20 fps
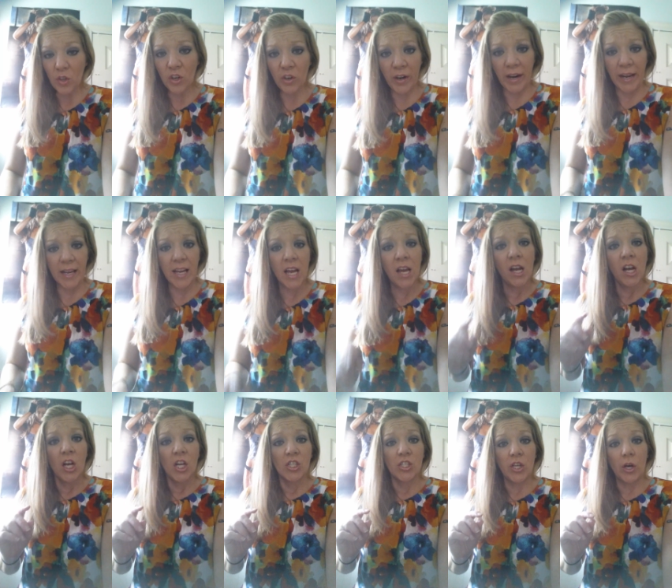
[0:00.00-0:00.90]
All right,
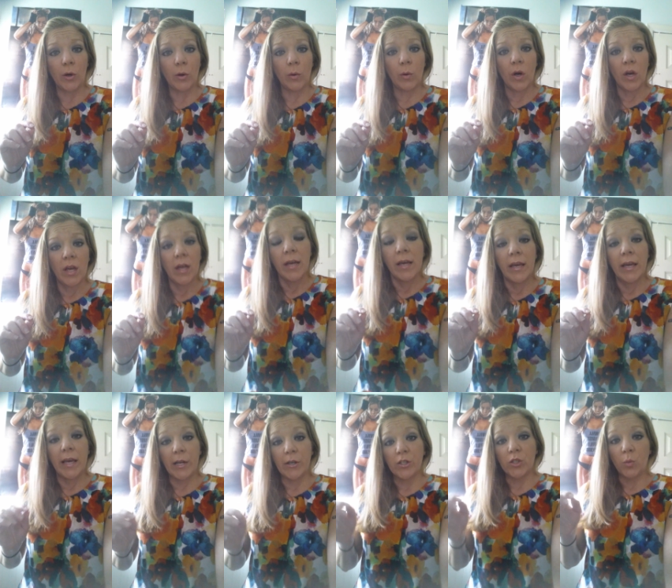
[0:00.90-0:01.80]
so
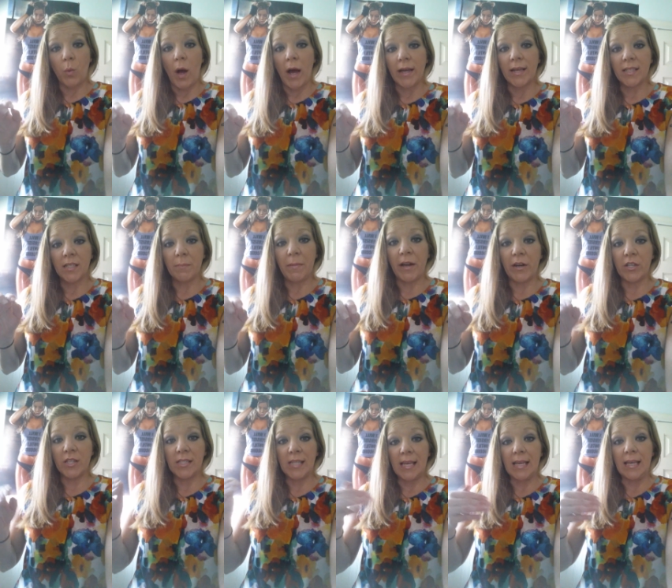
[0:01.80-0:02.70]
Here's why it's
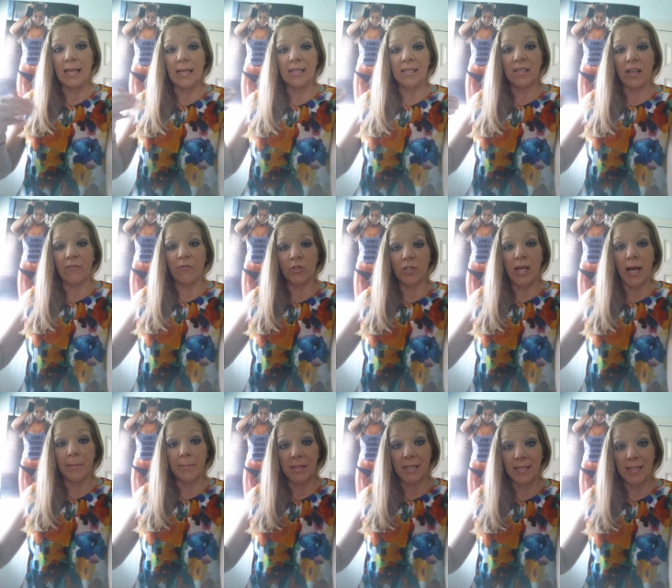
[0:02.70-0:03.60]
better to eat several
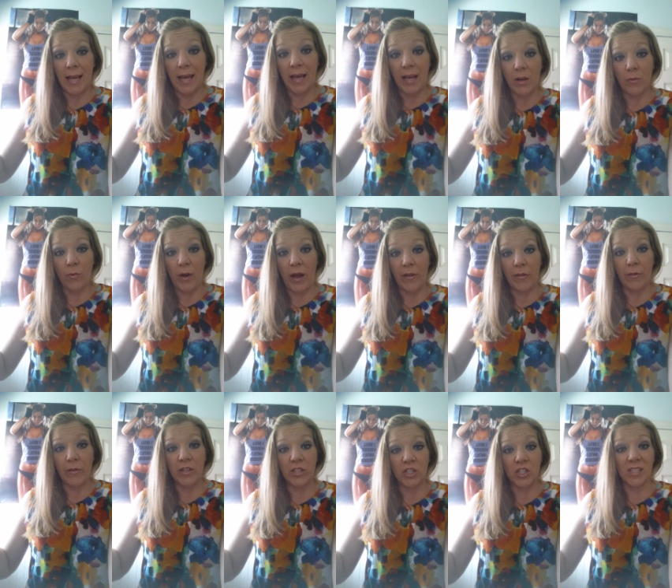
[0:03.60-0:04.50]
times a day rather
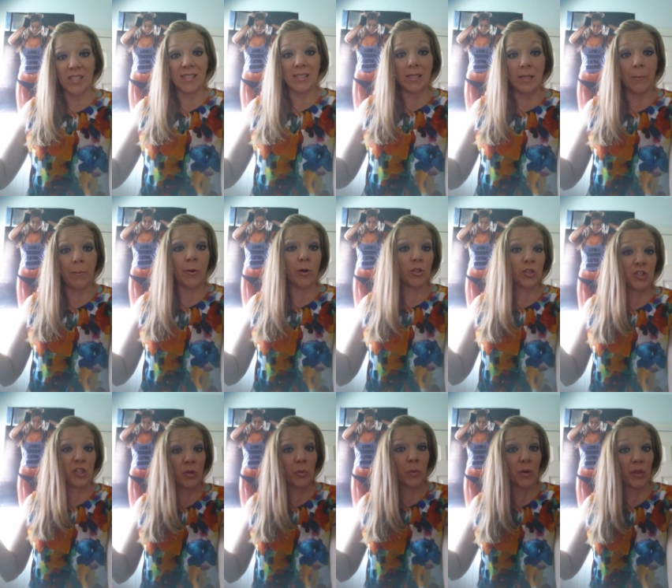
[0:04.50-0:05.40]
than just the typical
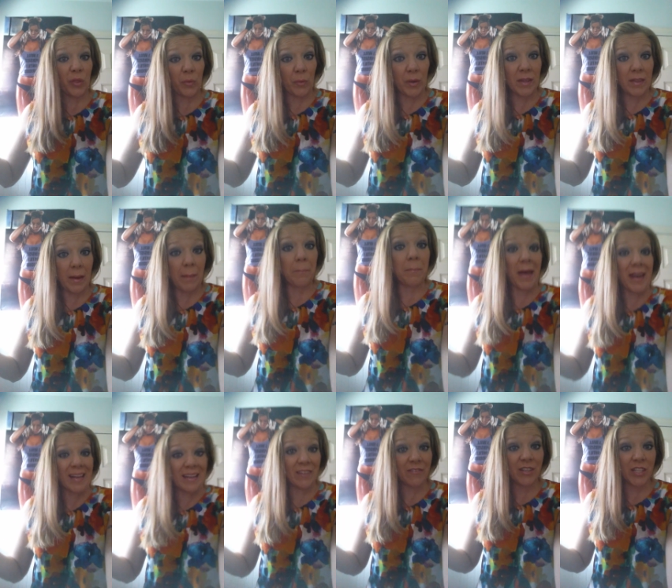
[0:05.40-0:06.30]
two or three that
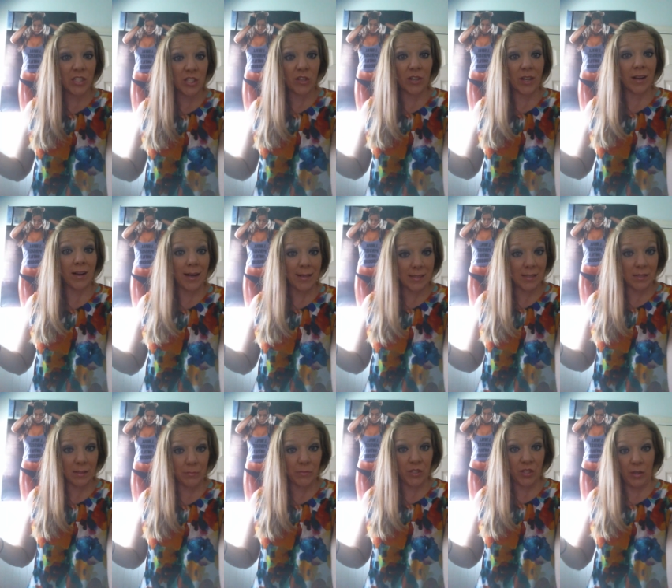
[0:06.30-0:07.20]
many of us are
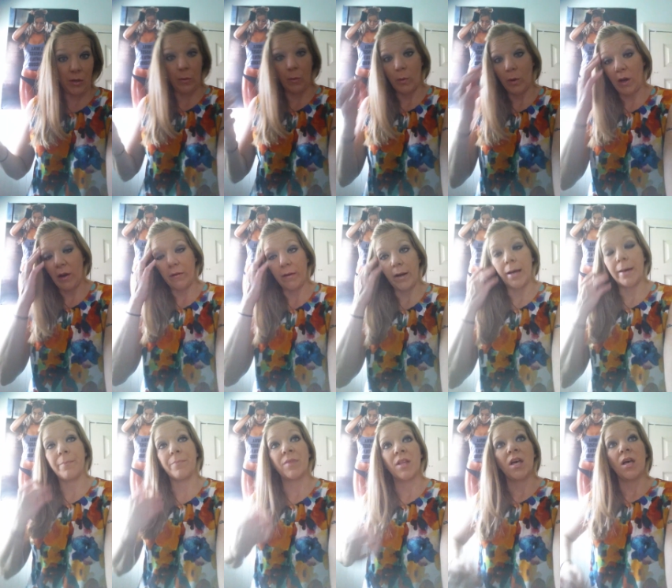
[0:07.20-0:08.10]
accustomed to, all
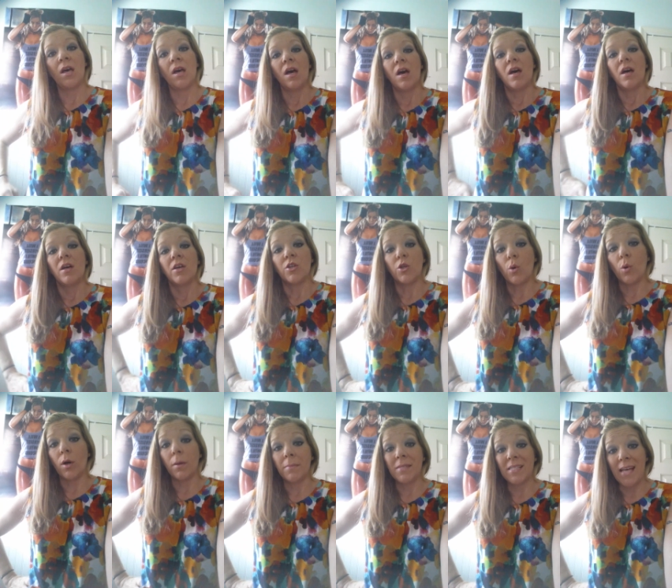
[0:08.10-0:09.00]
right?
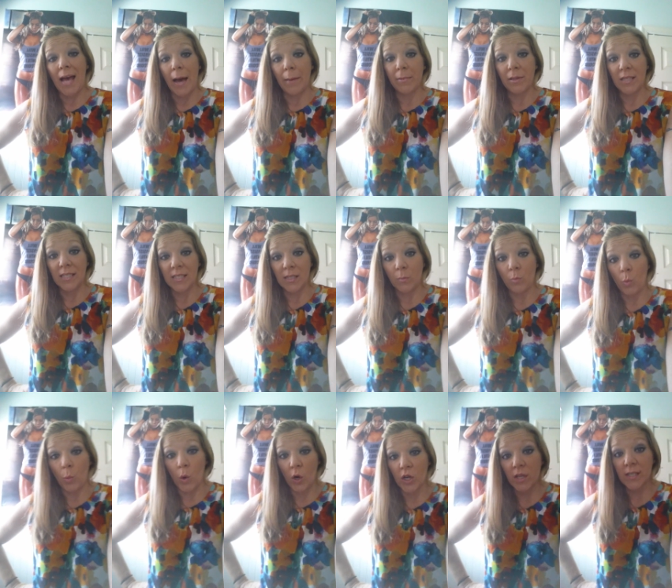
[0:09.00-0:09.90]
Your
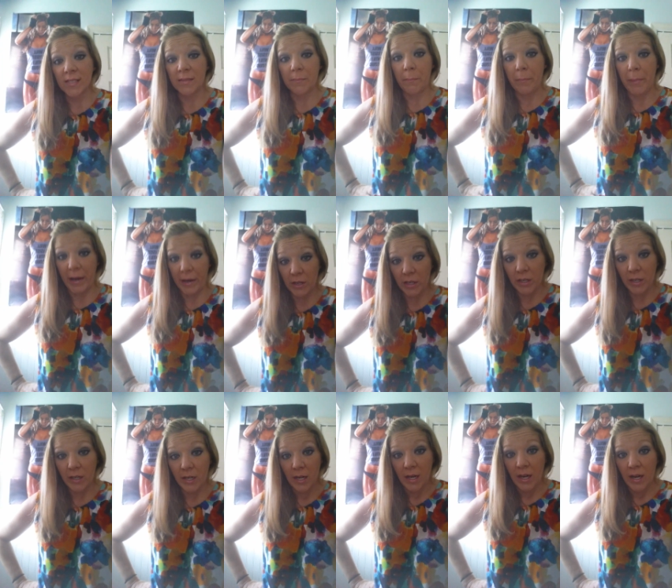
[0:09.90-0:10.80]
metabolism works
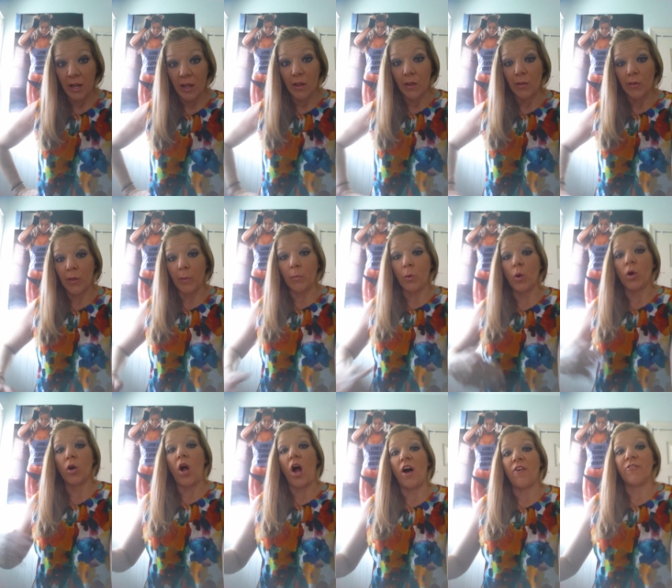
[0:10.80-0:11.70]
better the
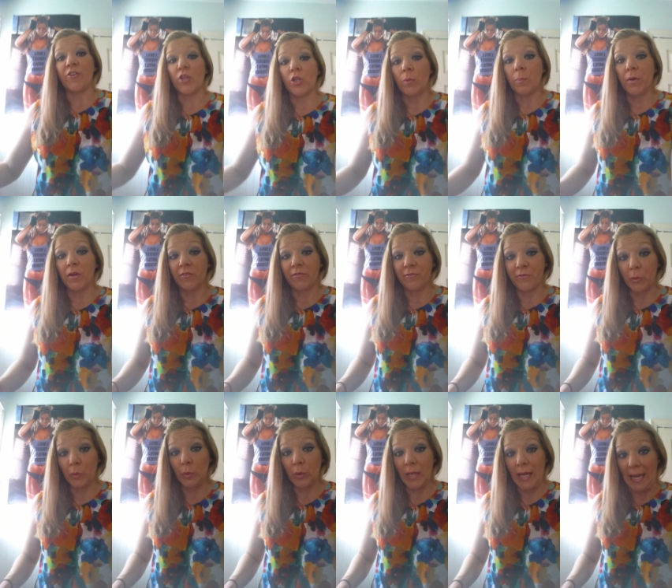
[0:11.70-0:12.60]
more often you put
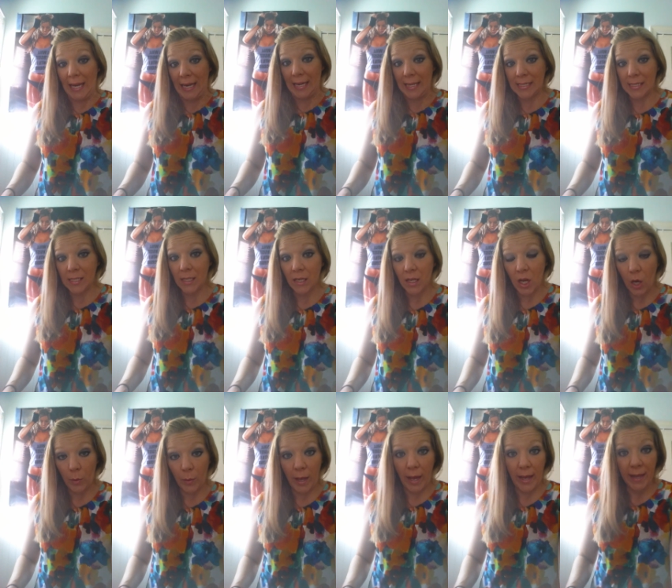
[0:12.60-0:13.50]
food in it,
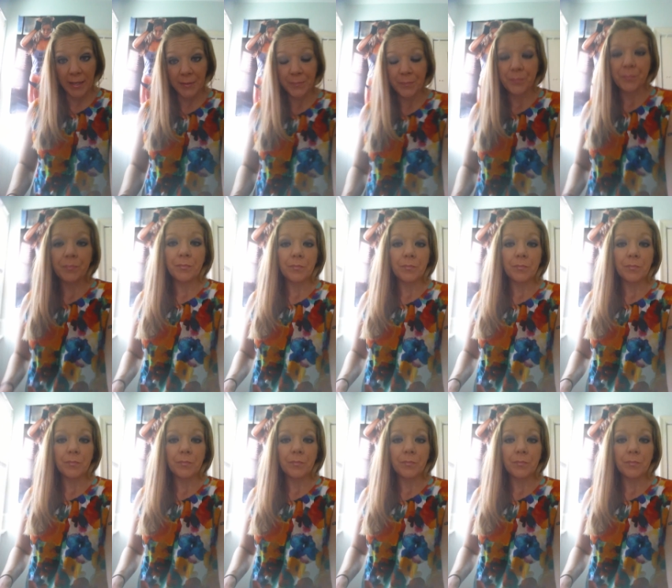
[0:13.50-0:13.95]
okay?